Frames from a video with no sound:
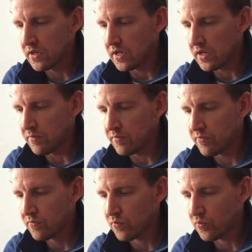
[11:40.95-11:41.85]

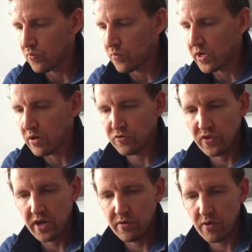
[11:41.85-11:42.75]
um, when I was
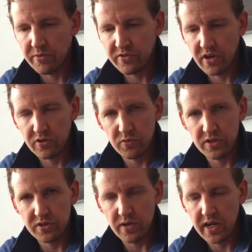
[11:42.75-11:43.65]
flying a Robinson
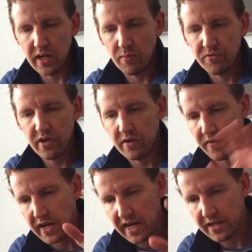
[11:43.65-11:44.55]
R22 helicopter if
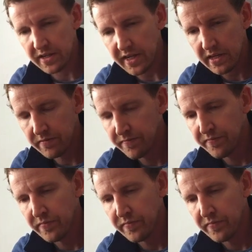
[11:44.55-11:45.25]
I landed it